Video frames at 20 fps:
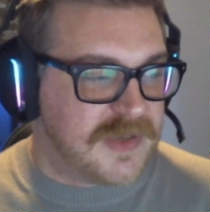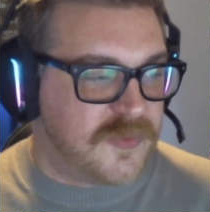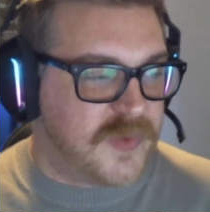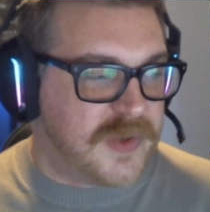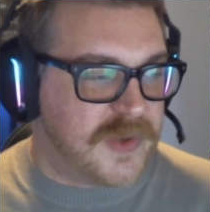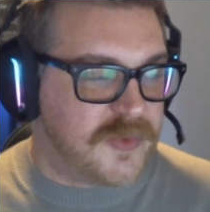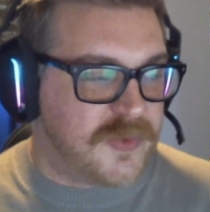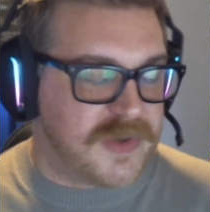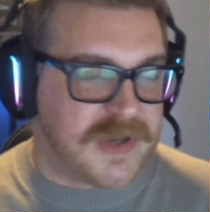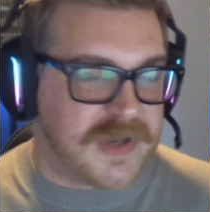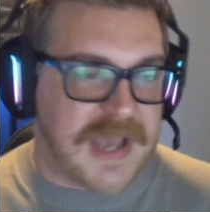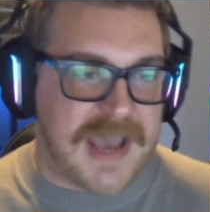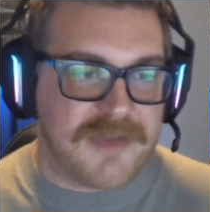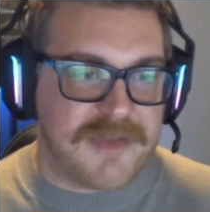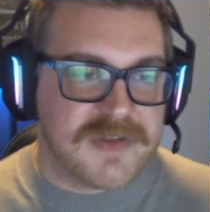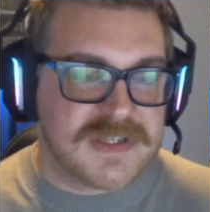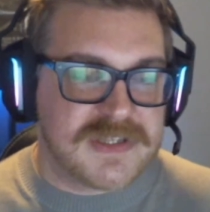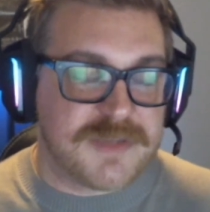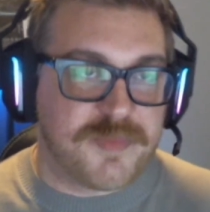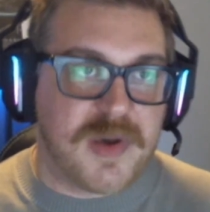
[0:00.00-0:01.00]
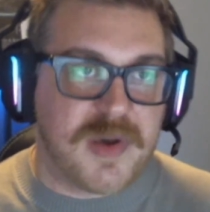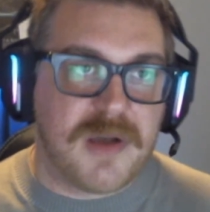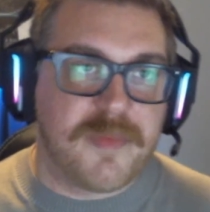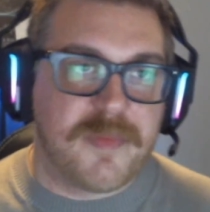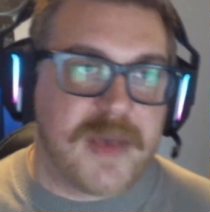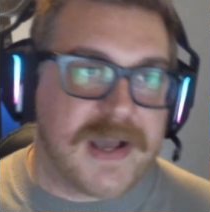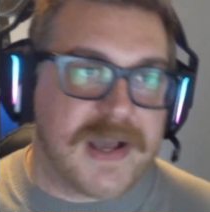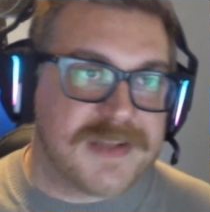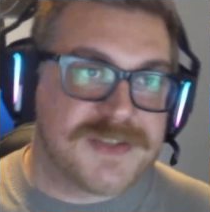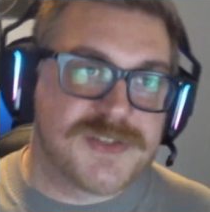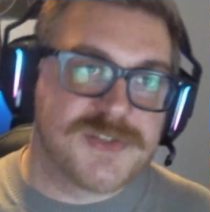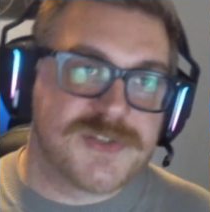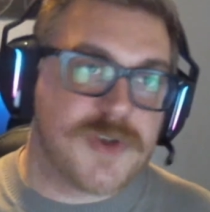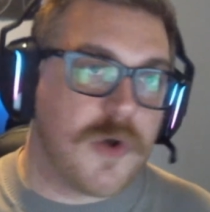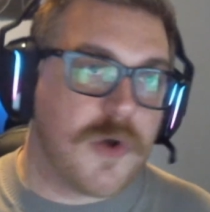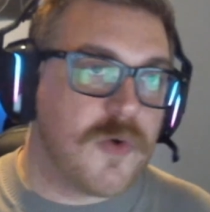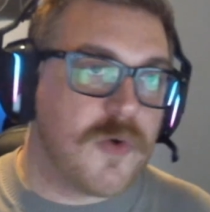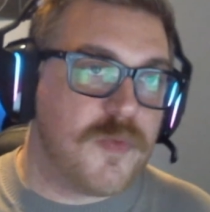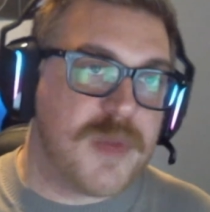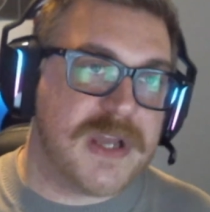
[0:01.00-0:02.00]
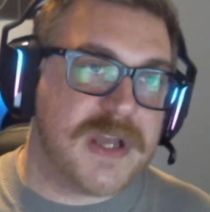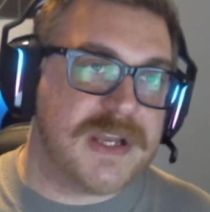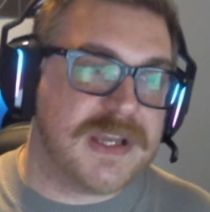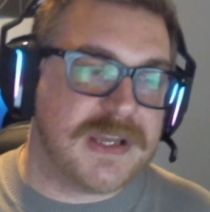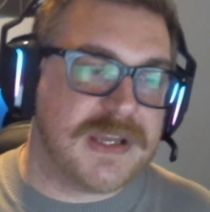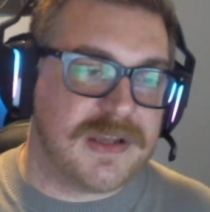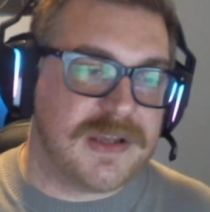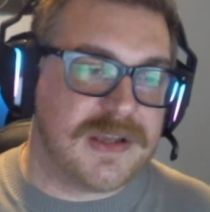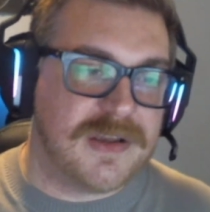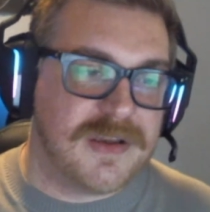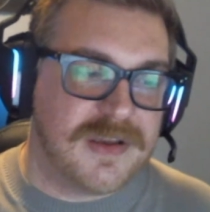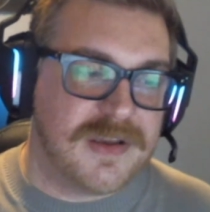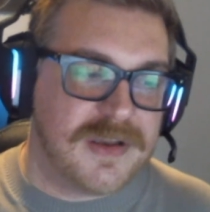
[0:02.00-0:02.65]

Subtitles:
we were having to pump out so many.